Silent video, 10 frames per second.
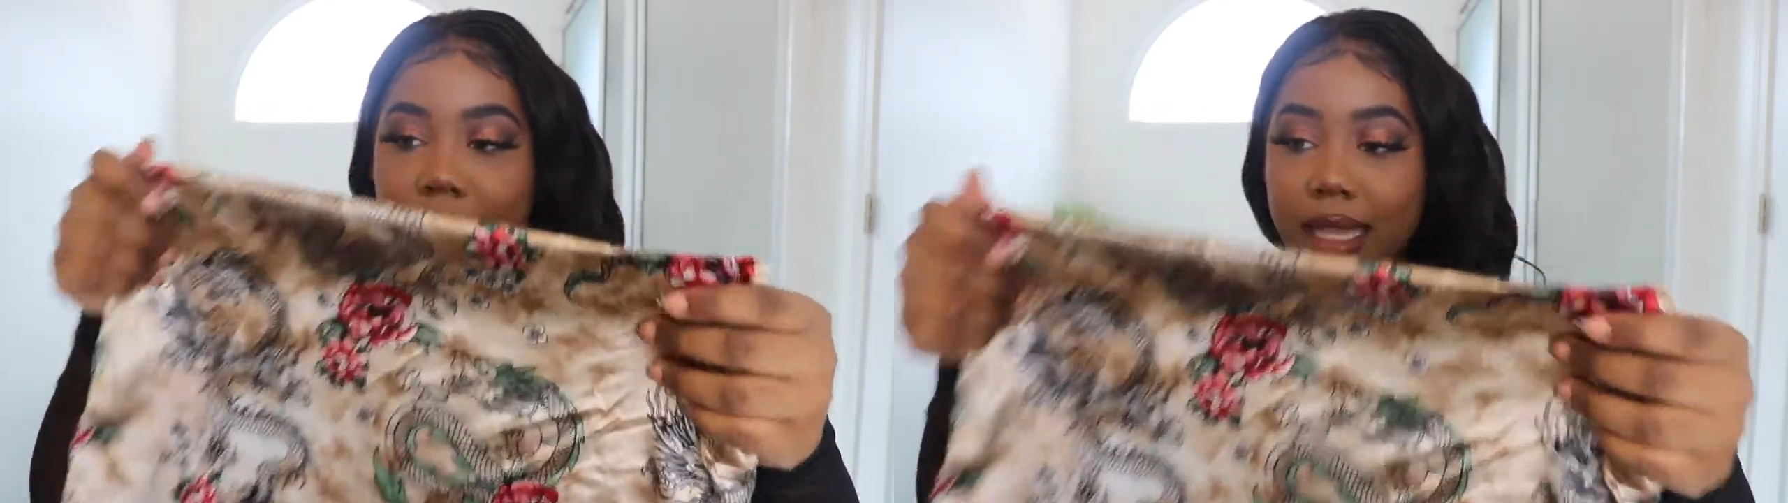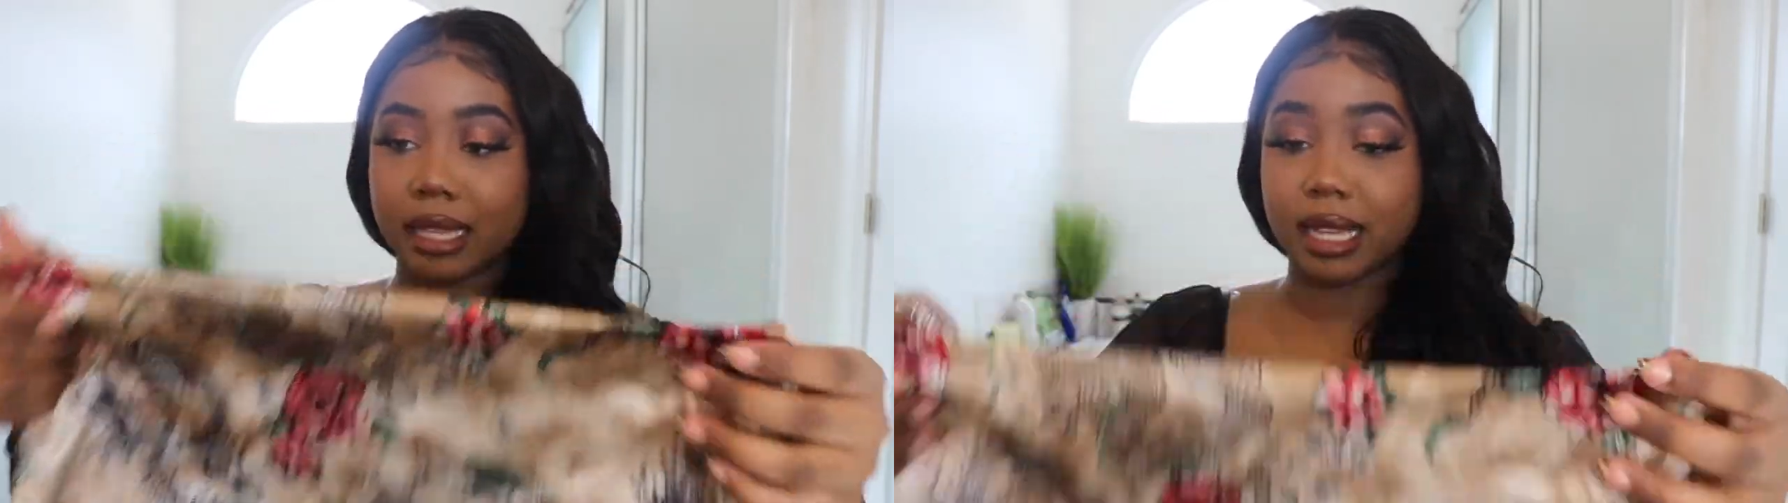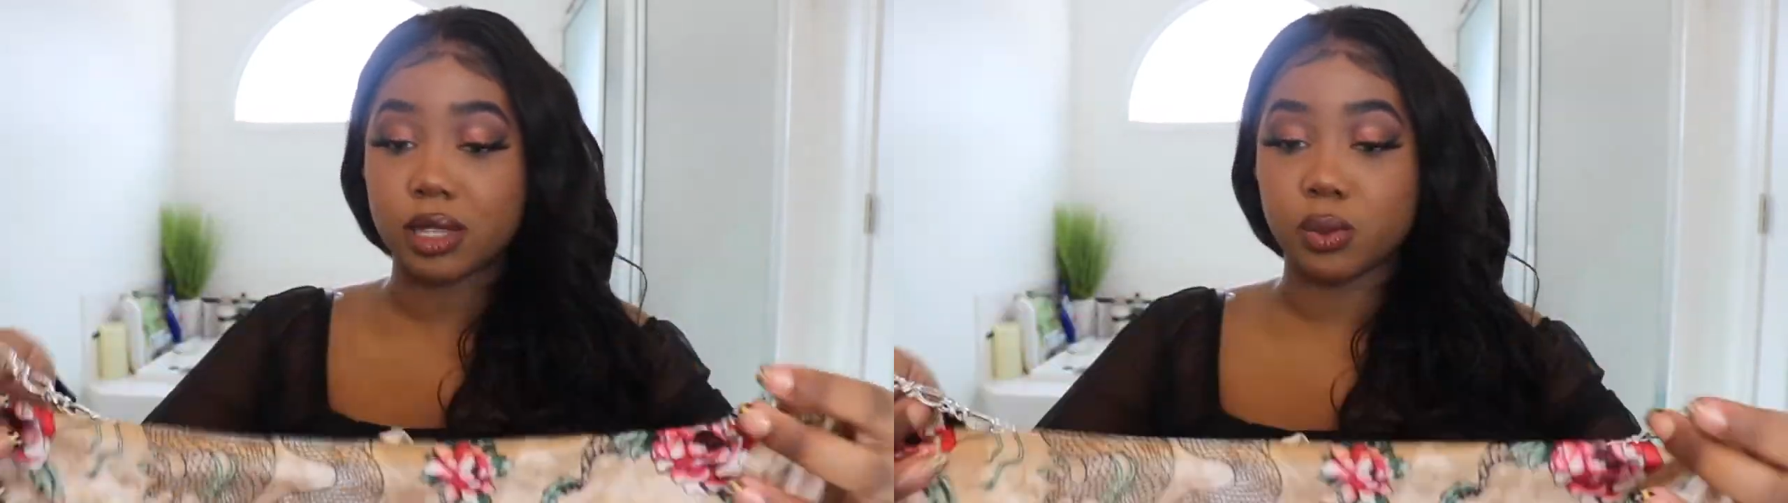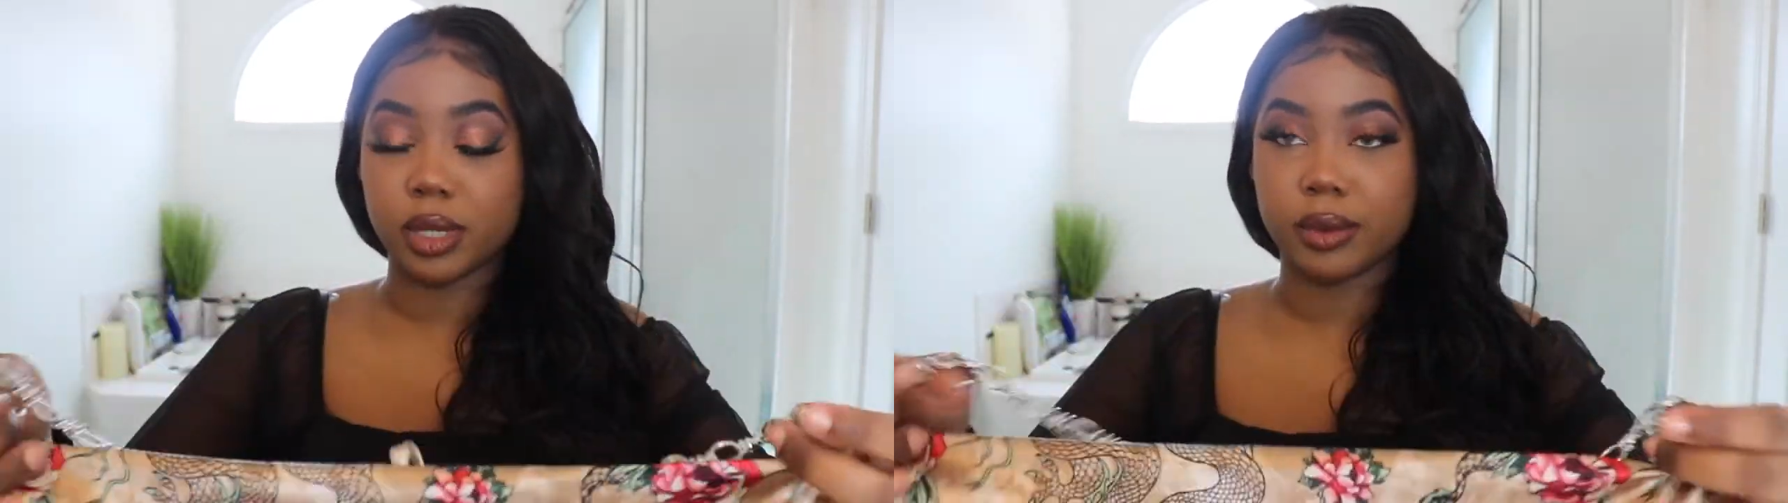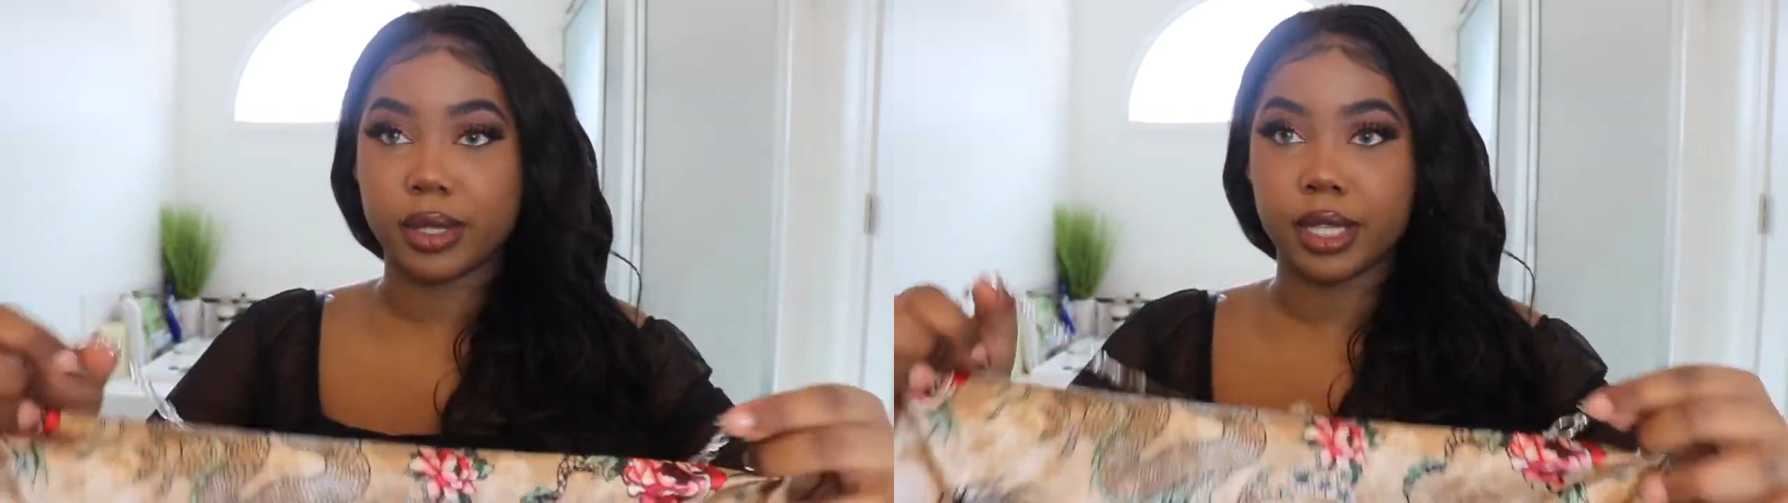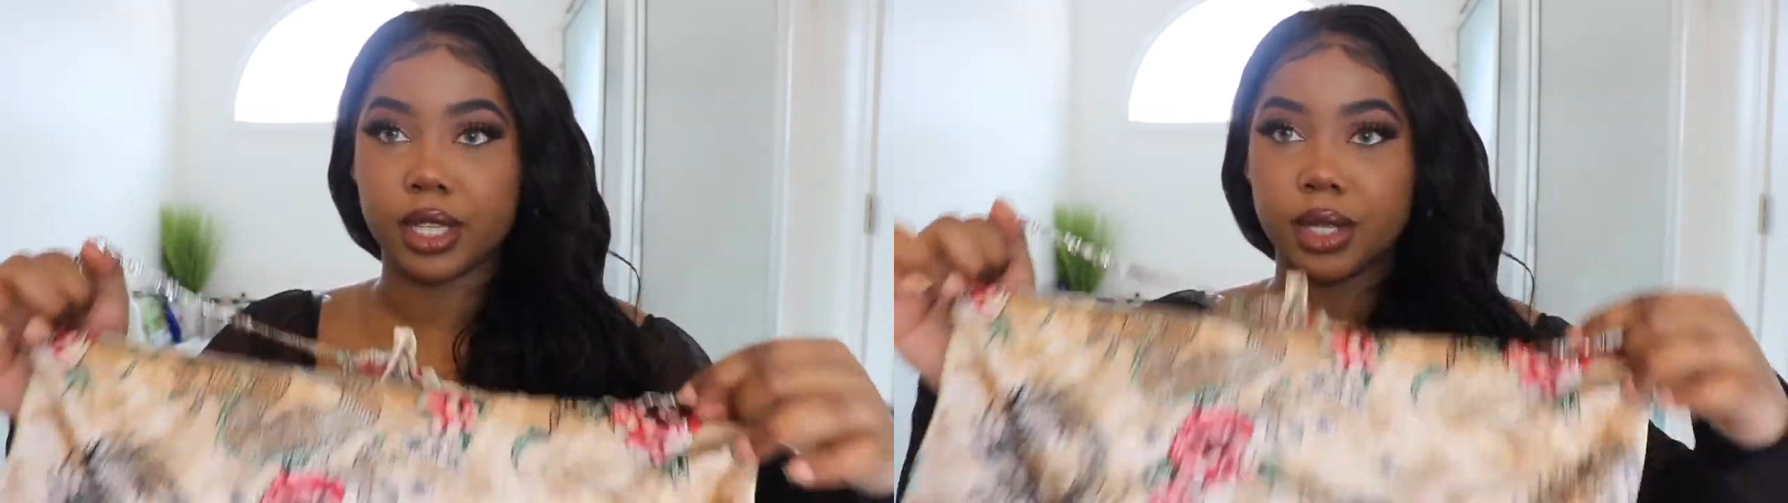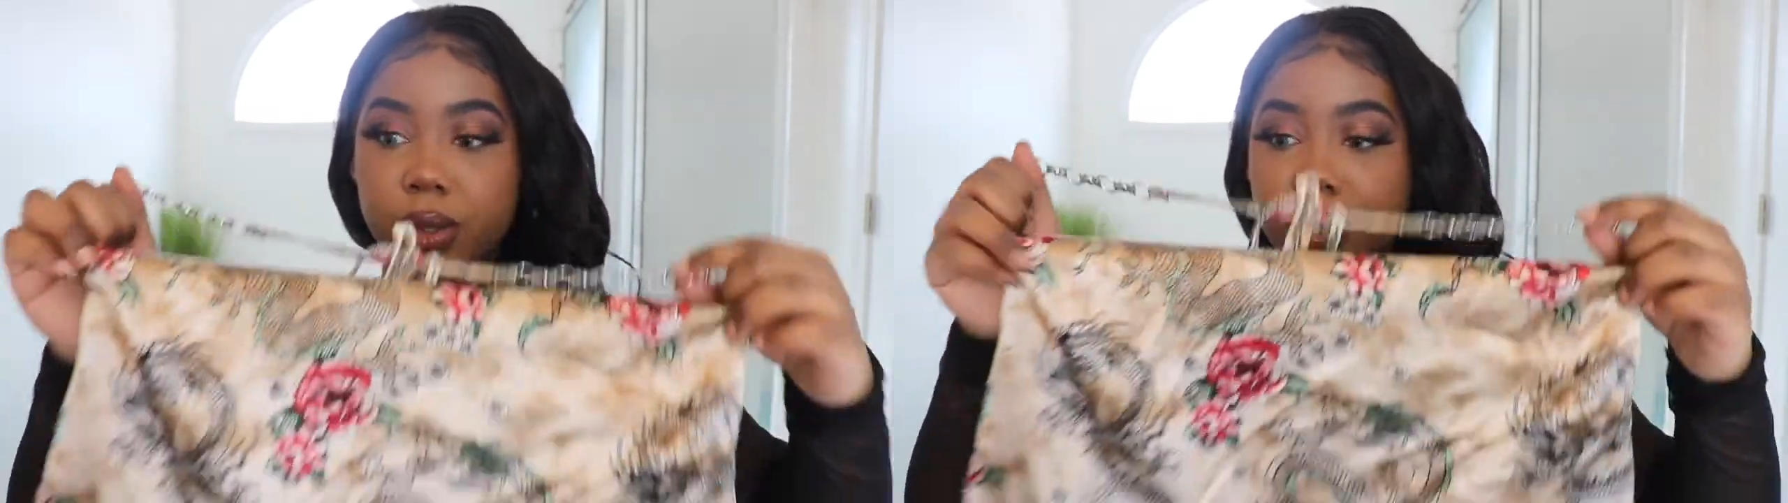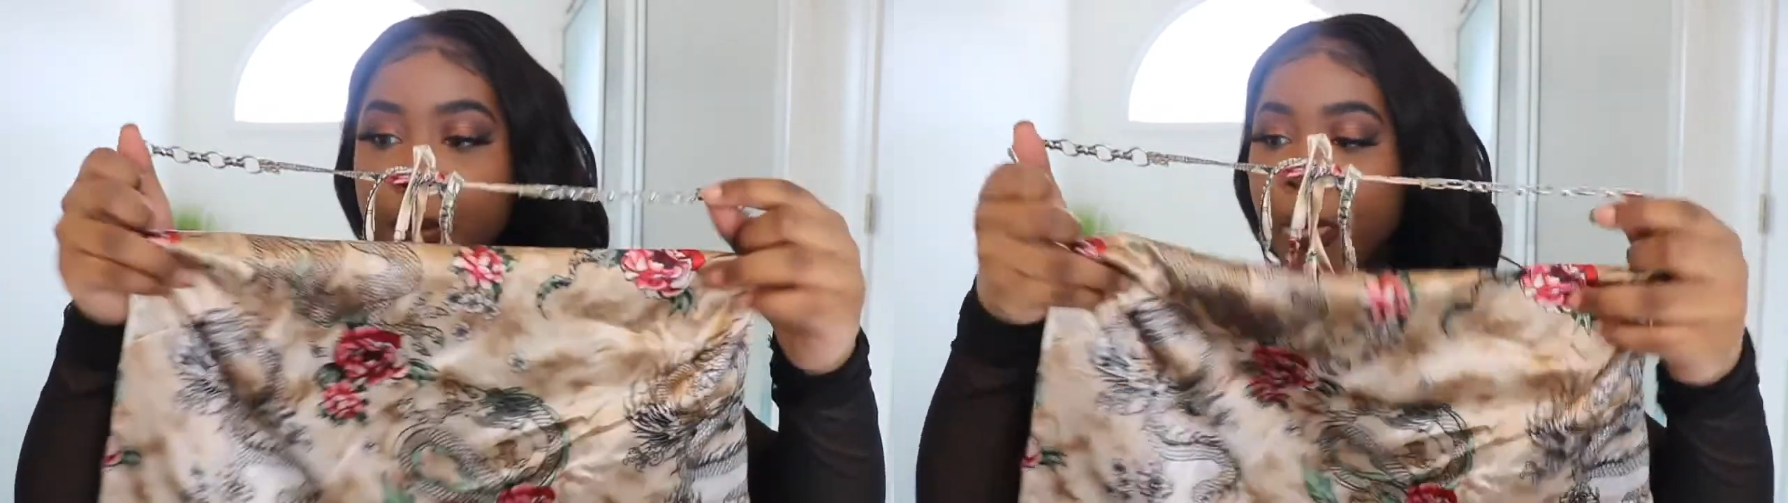I think that's really, really
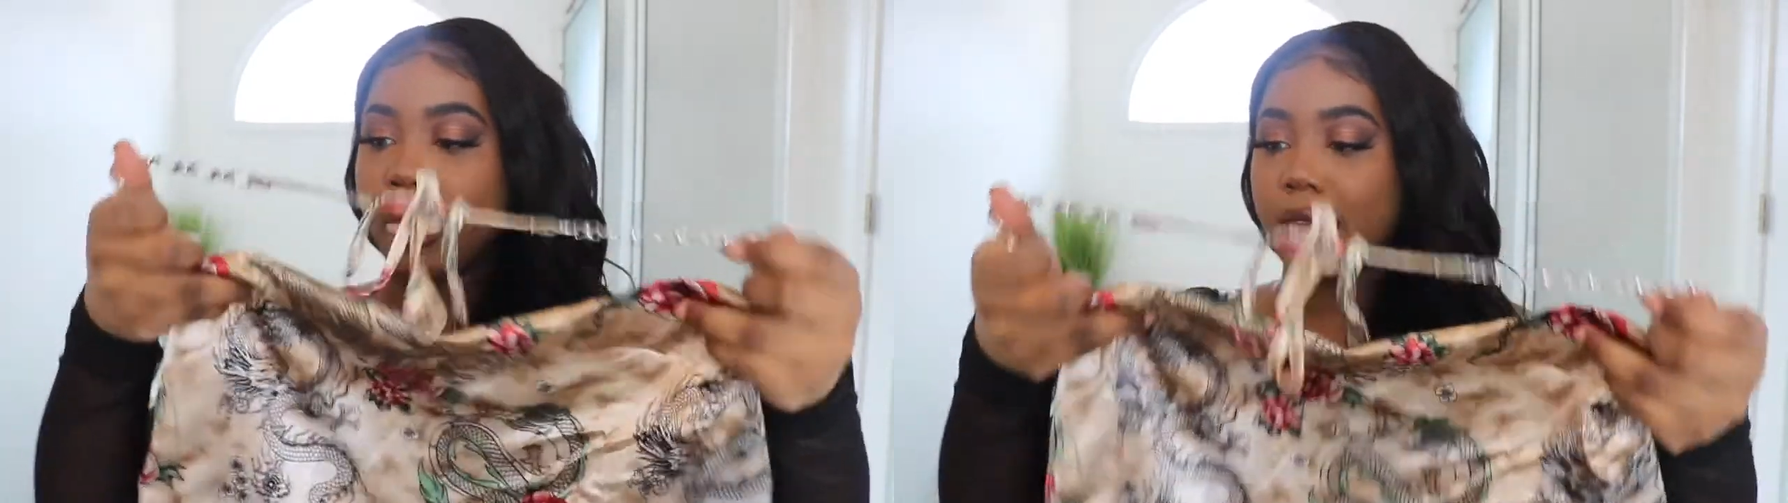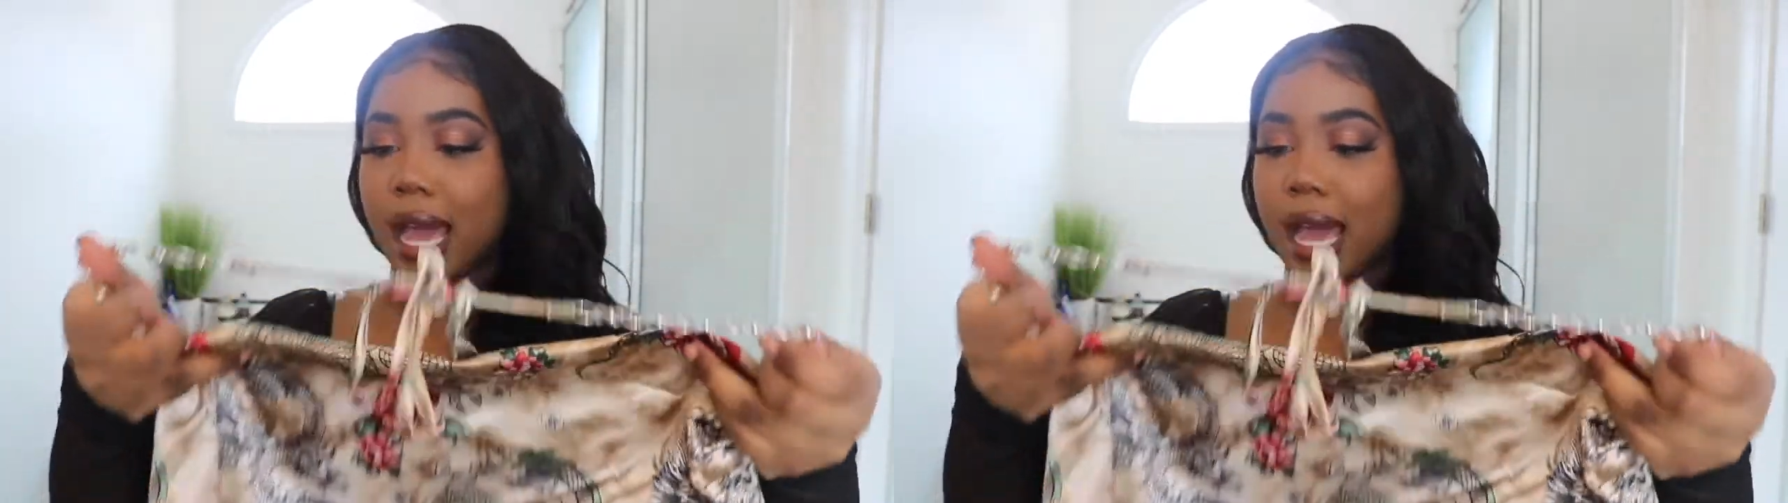cute. It